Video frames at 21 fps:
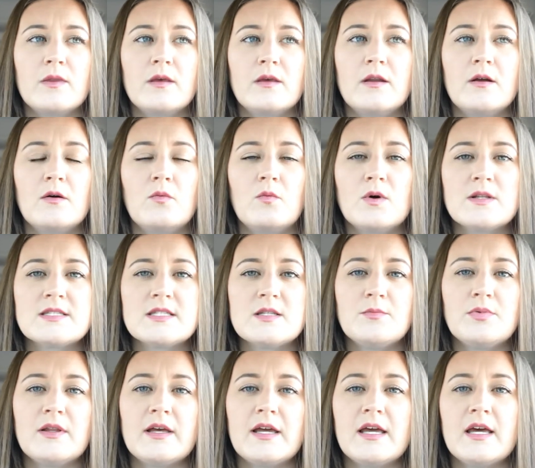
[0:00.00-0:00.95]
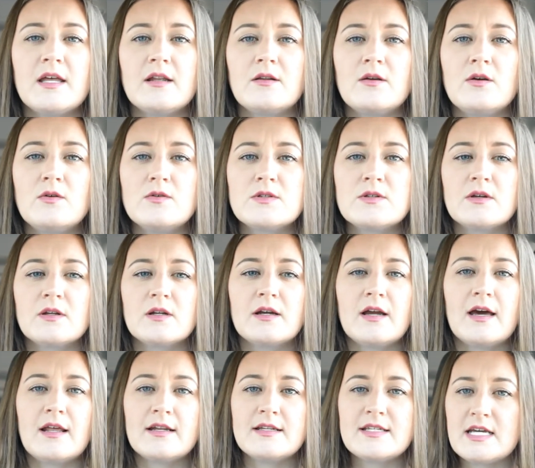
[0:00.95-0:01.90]
you know what's the plan who's going to
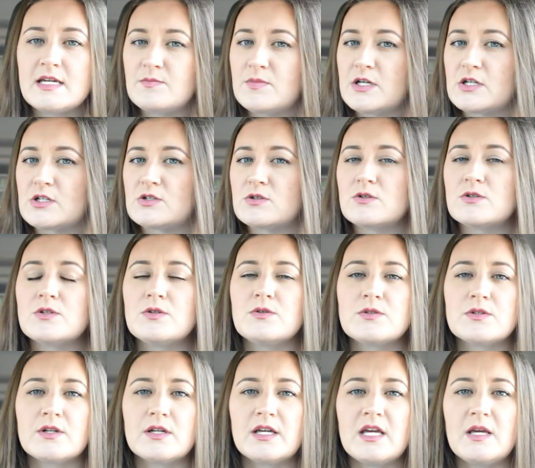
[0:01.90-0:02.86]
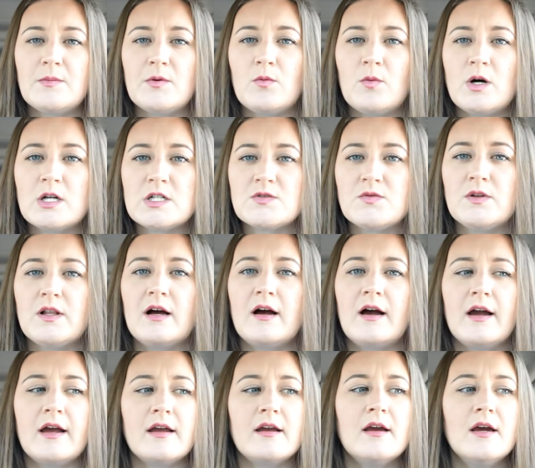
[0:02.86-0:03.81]
kind of take pictures who's going to keep a watchful
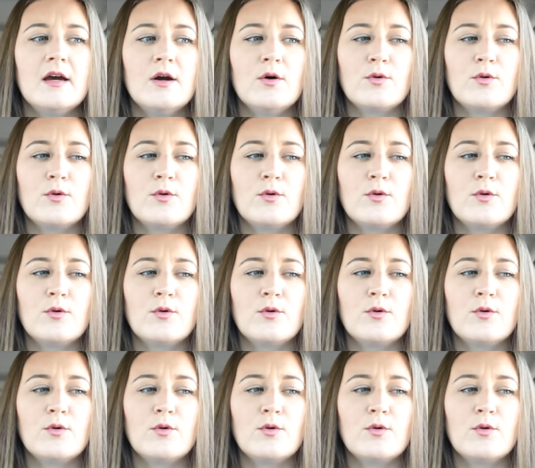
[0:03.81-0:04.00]
eye